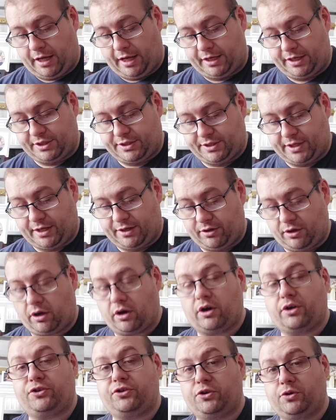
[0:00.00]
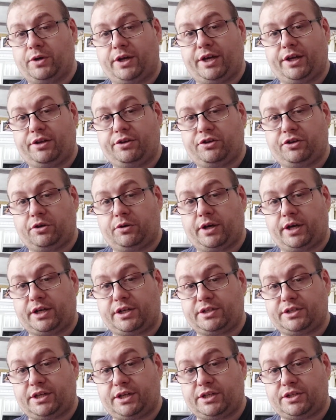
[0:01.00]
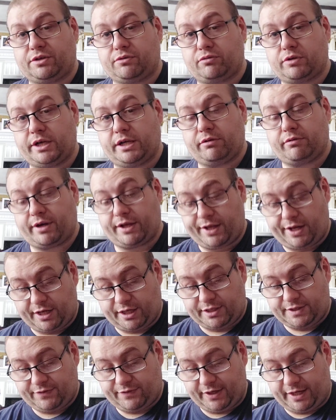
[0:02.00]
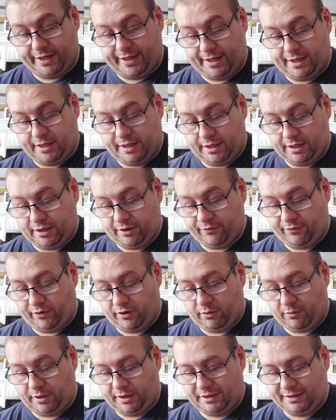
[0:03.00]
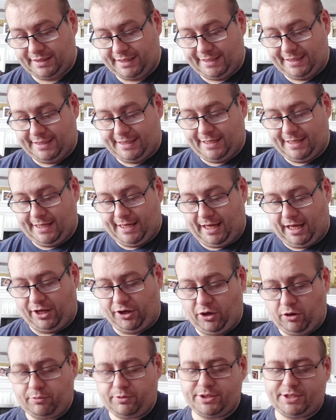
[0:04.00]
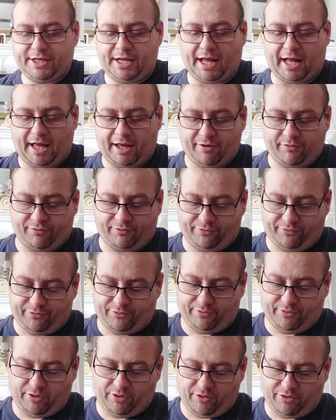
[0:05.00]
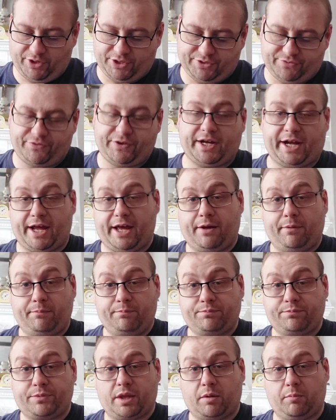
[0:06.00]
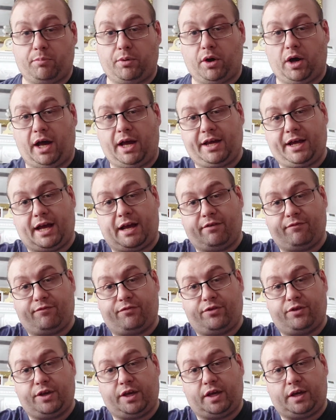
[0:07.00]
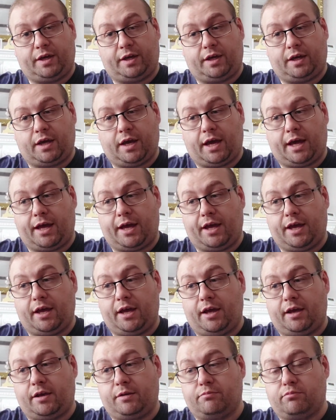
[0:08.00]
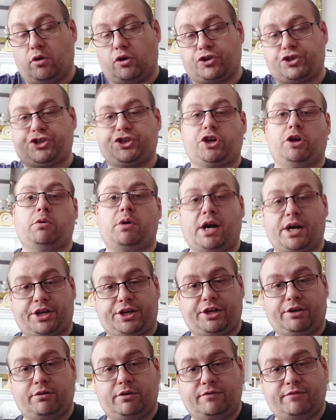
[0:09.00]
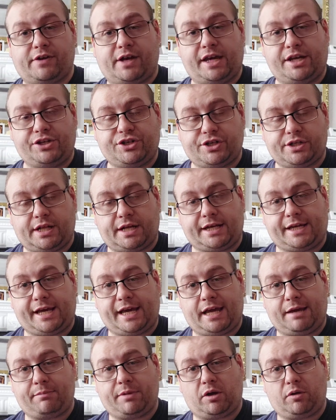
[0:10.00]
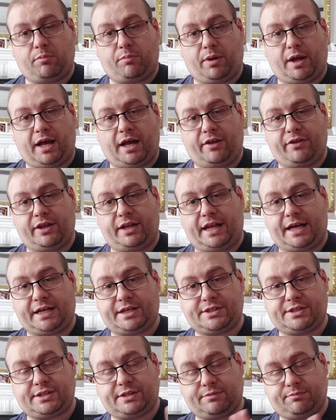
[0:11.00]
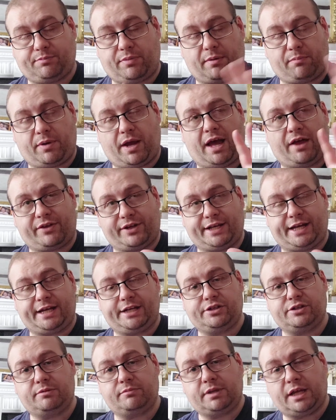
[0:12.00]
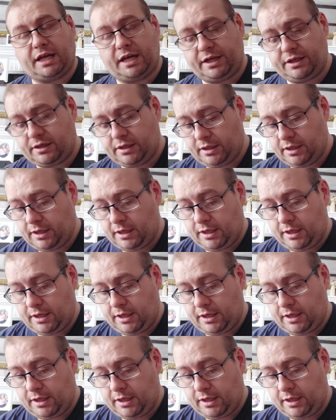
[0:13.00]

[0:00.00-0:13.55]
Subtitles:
And he said, oh, do it, because he's a really, really nice figure. And I thought, well, I already have this figure, but I have the more show accurate version that came out, part of the Legacy, part of the Kingdom line.